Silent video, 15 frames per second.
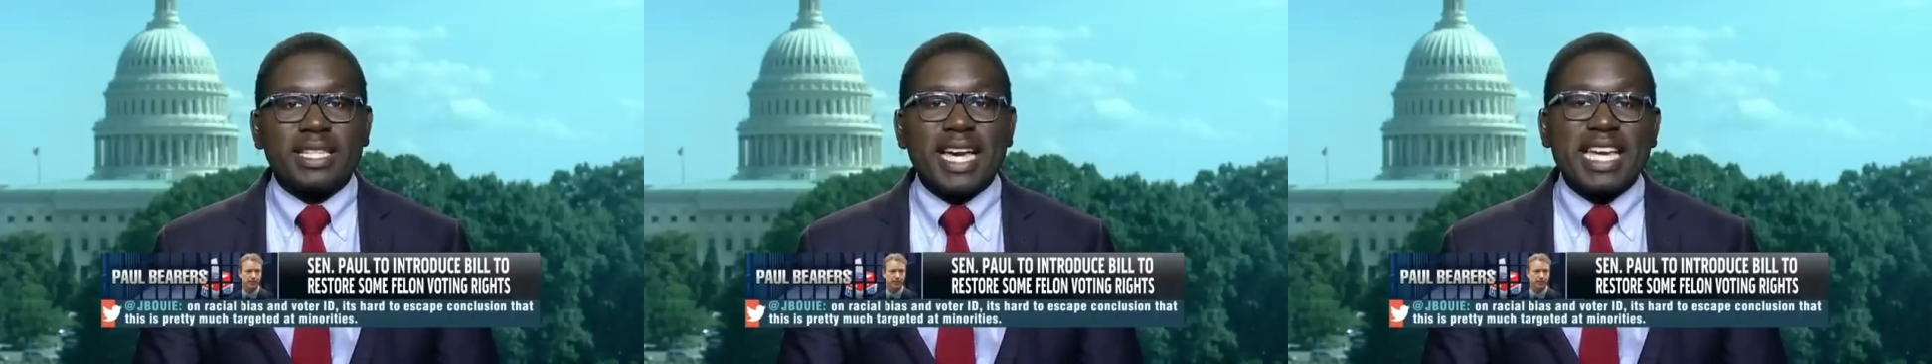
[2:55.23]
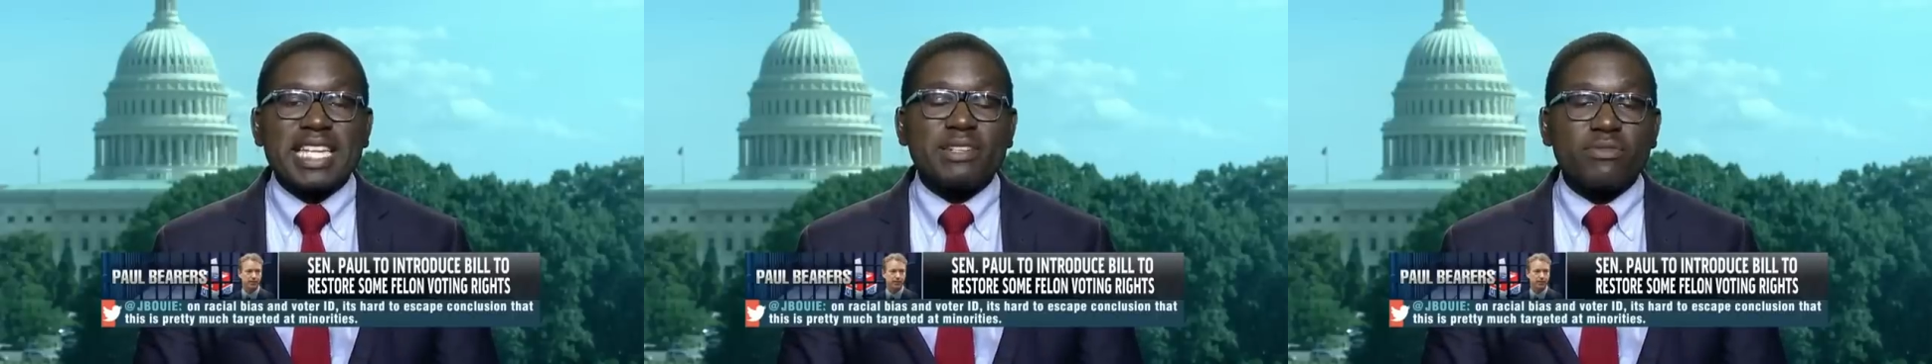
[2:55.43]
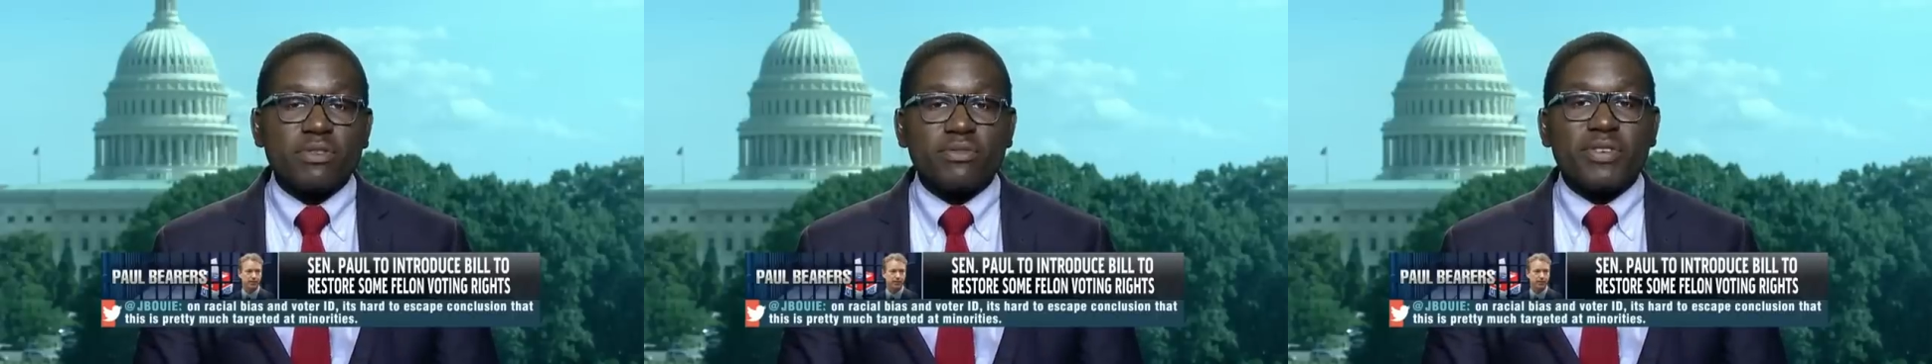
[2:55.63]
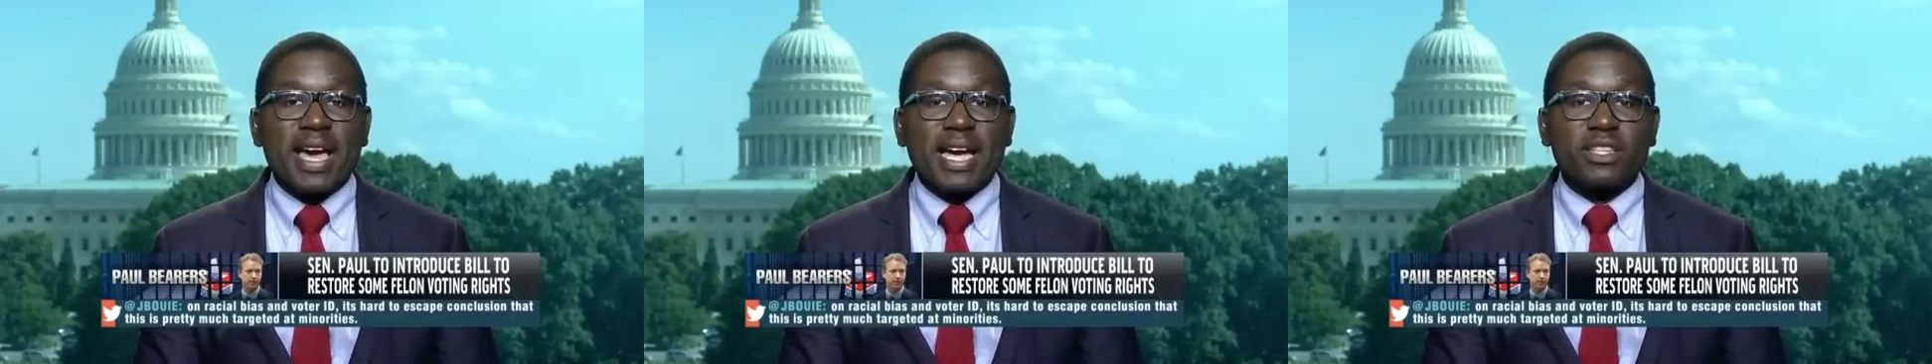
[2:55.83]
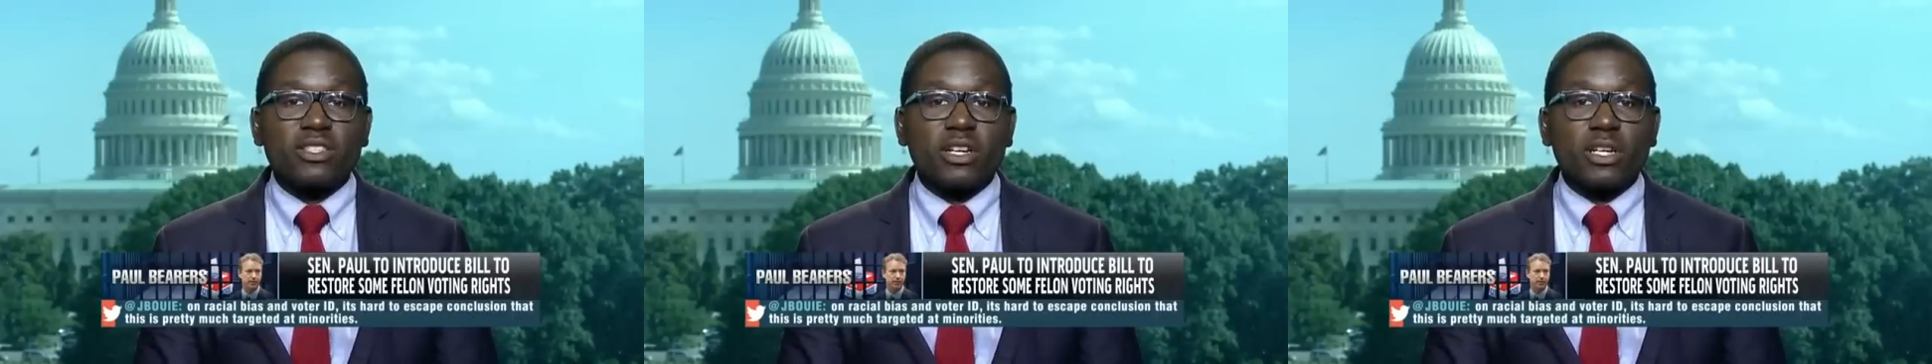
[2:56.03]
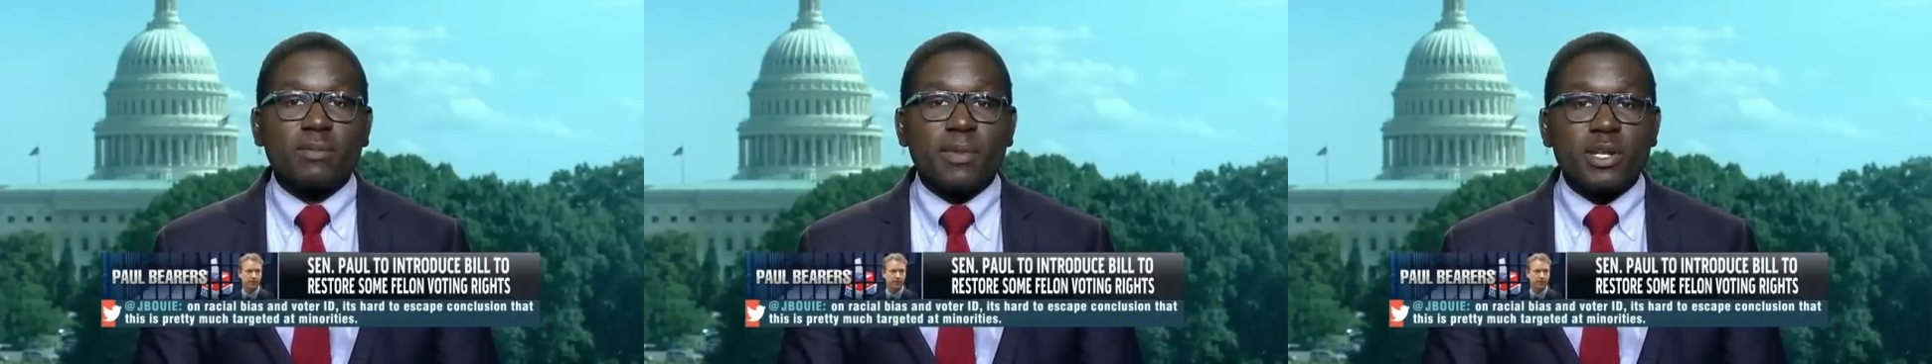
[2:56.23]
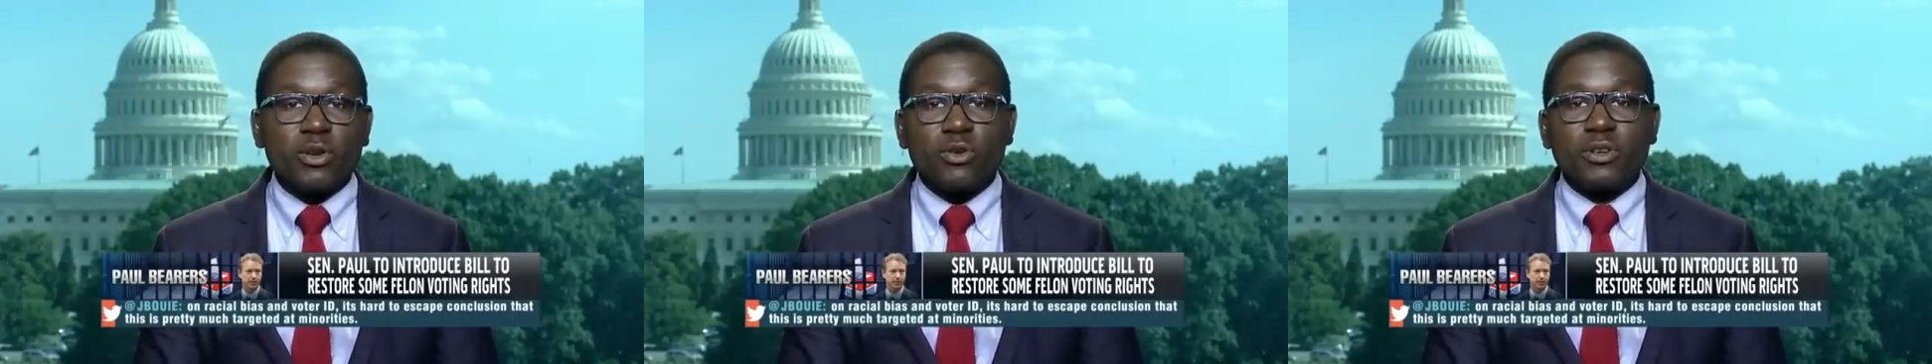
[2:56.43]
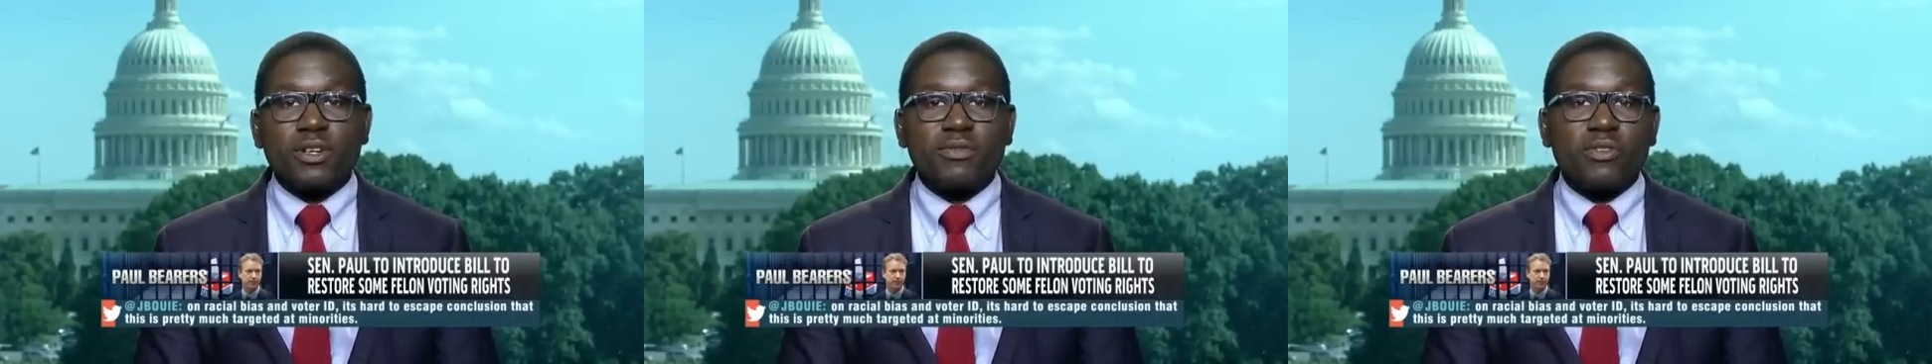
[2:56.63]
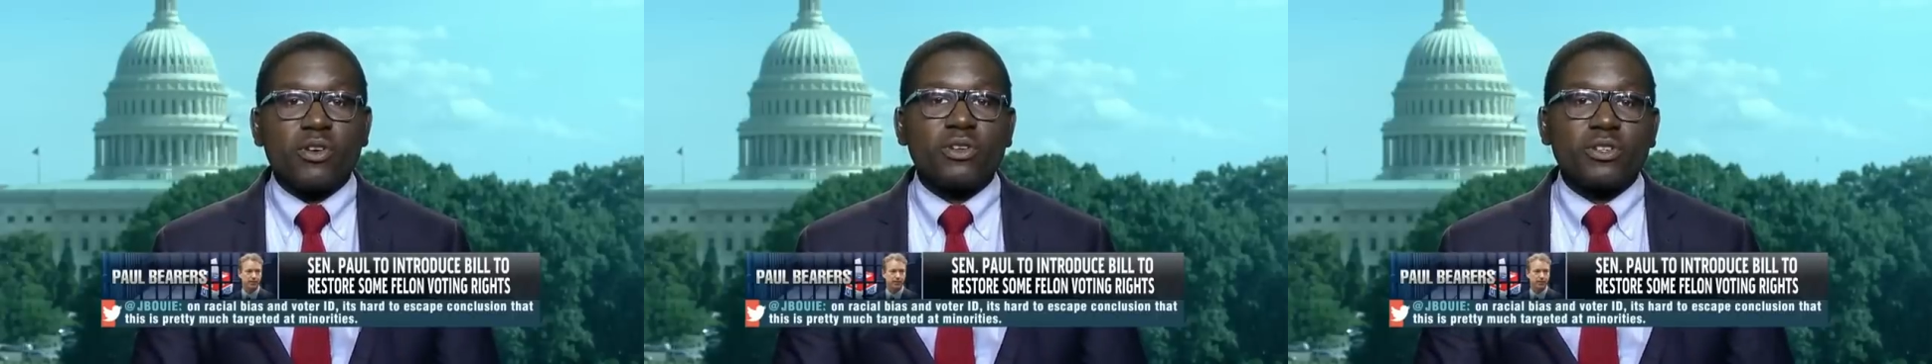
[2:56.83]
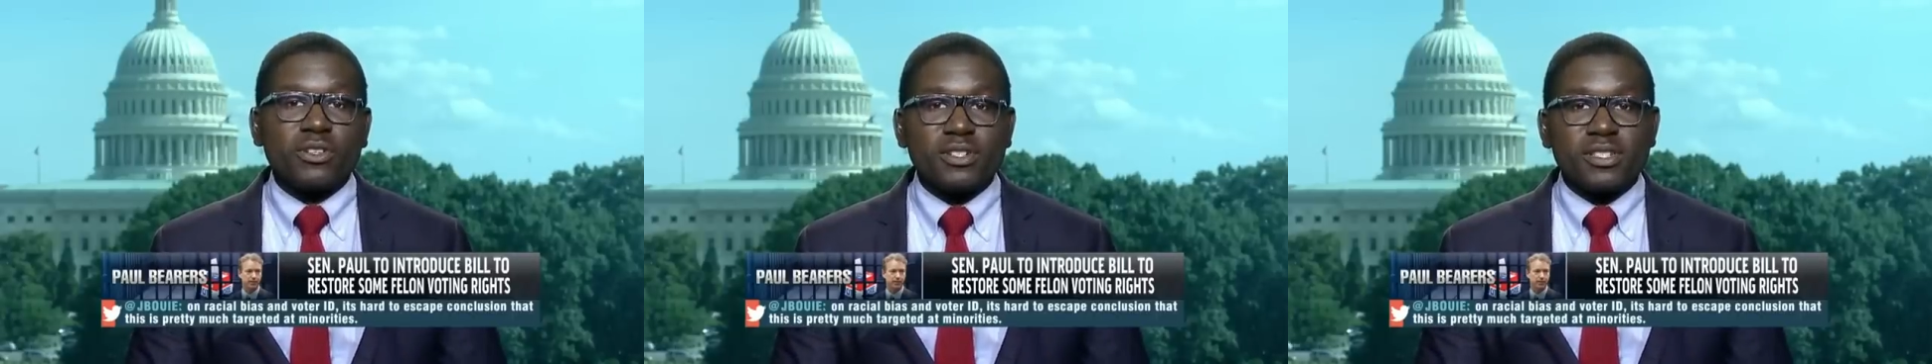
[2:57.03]
negative effect on minority
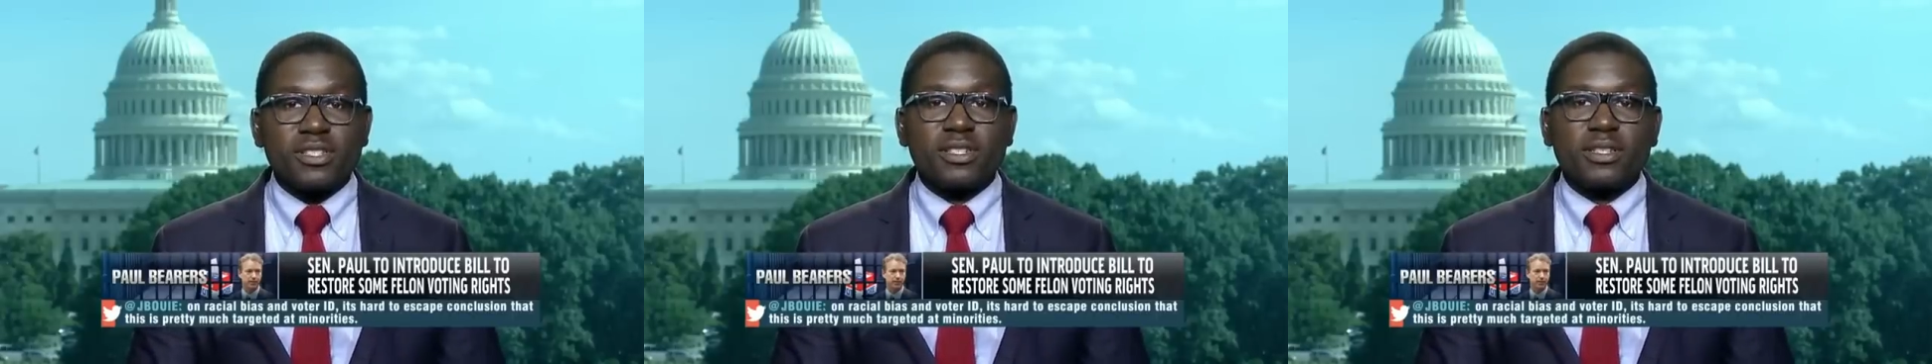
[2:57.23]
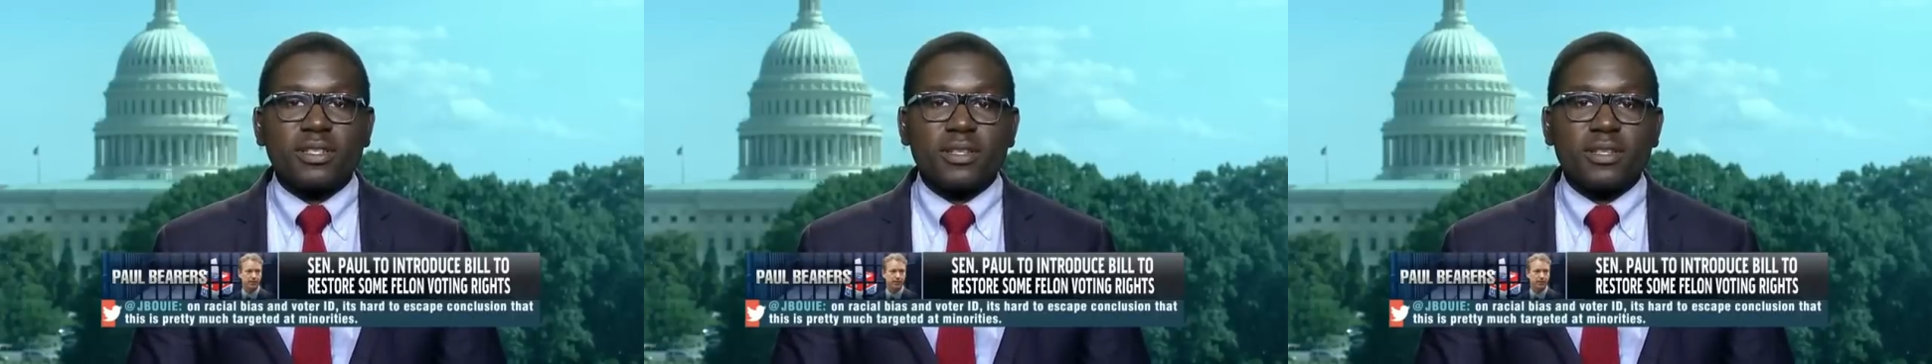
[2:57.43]
voters.